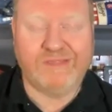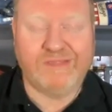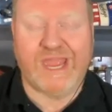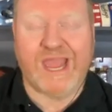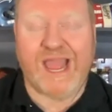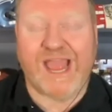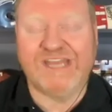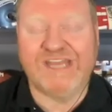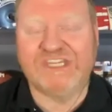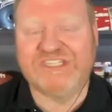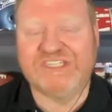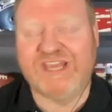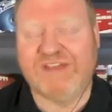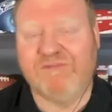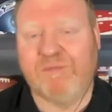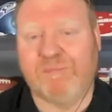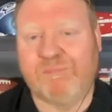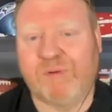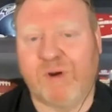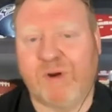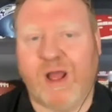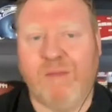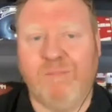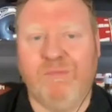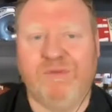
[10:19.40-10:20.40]
I just have a
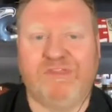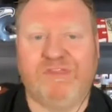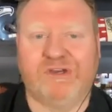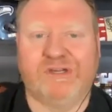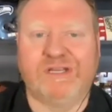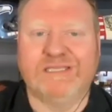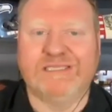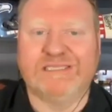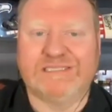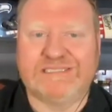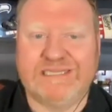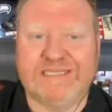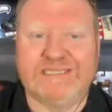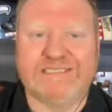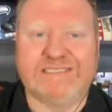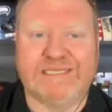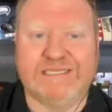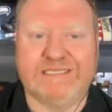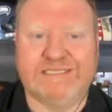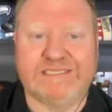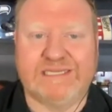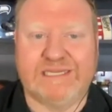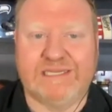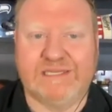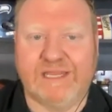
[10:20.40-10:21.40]
problem with their
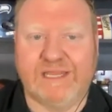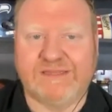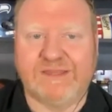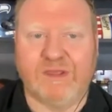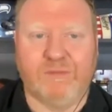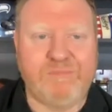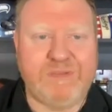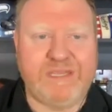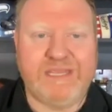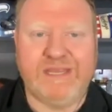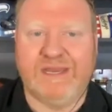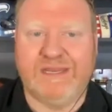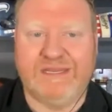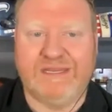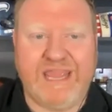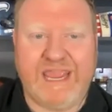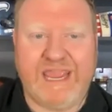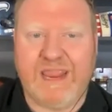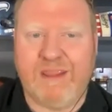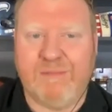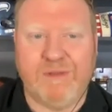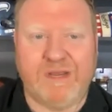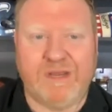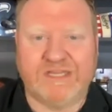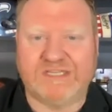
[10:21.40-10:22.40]
consistency. Like, they'll be in a
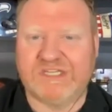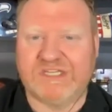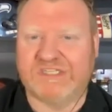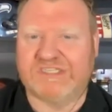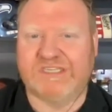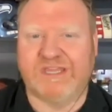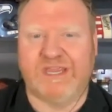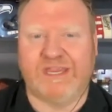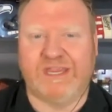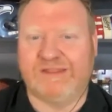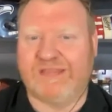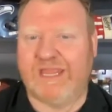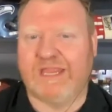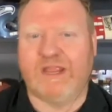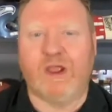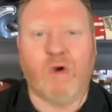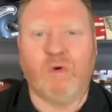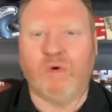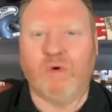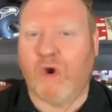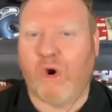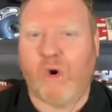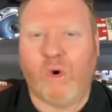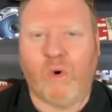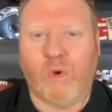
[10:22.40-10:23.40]
game and it's just like they
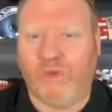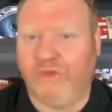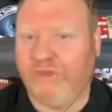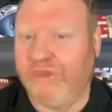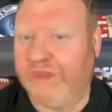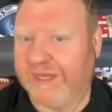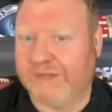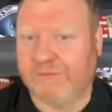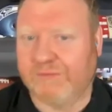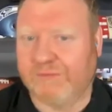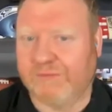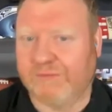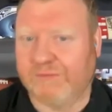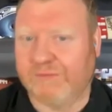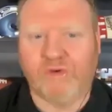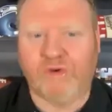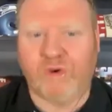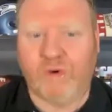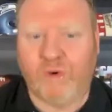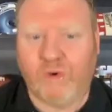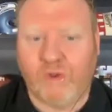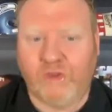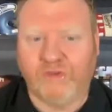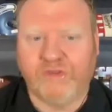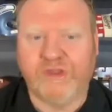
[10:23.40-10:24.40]
go cold, like real
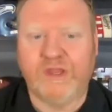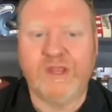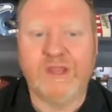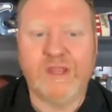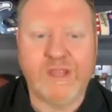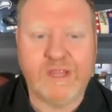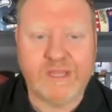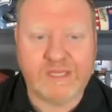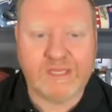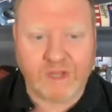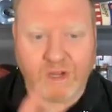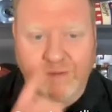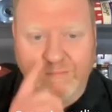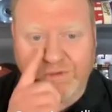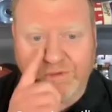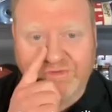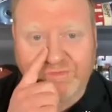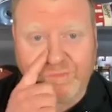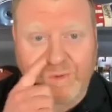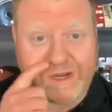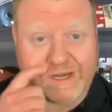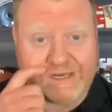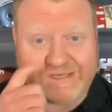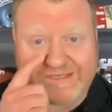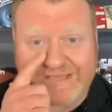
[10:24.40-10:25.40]
cold. You almost
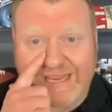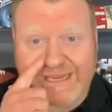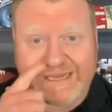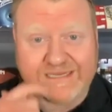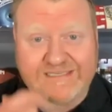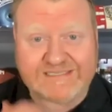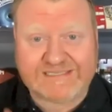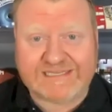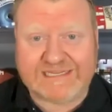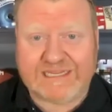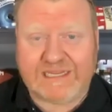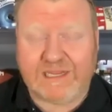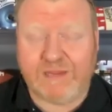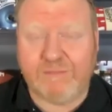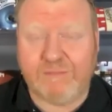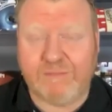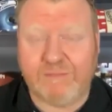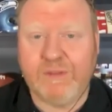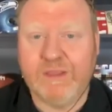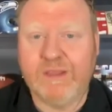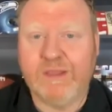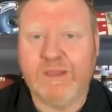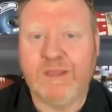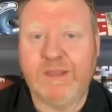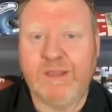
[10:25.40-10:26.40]
want to take a team.
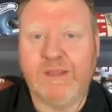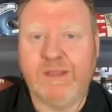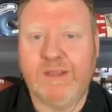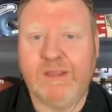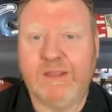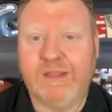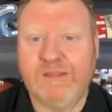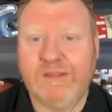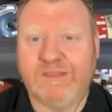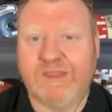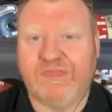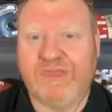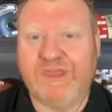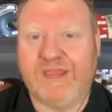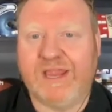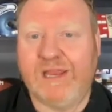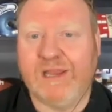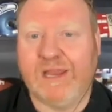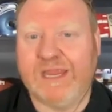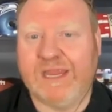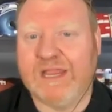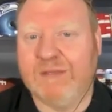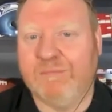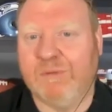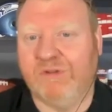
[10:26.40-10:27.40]
The thing I
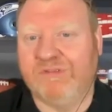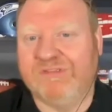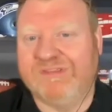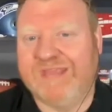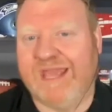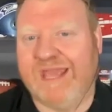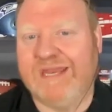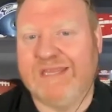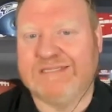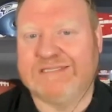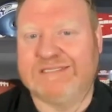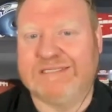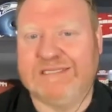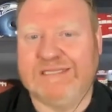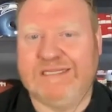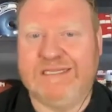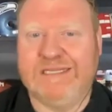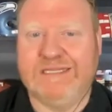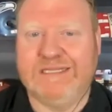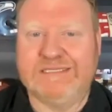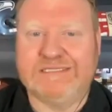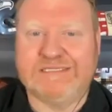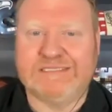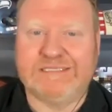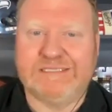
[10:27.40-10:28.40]
like about Tennessee
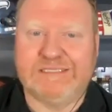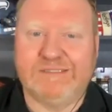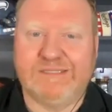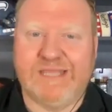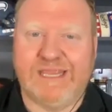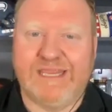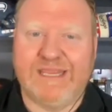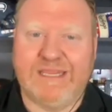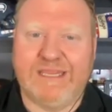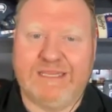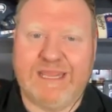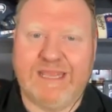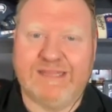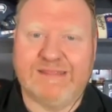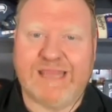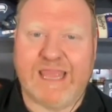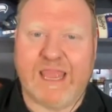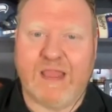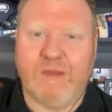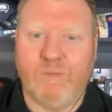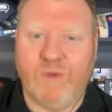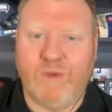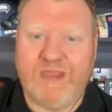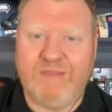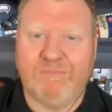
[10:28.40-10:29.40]
is they can get
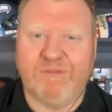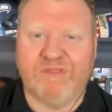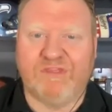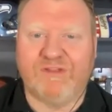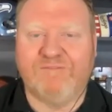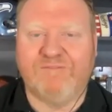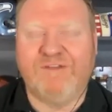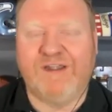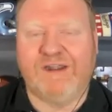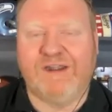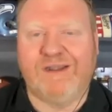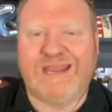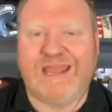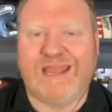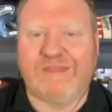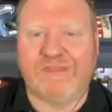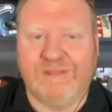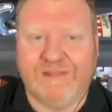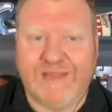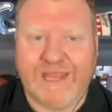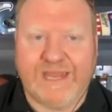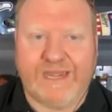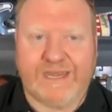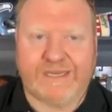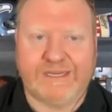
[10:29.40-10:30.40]
that way, but they're very
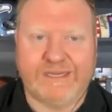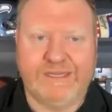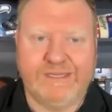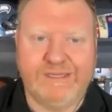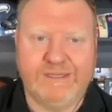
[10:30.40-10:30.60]
athletic.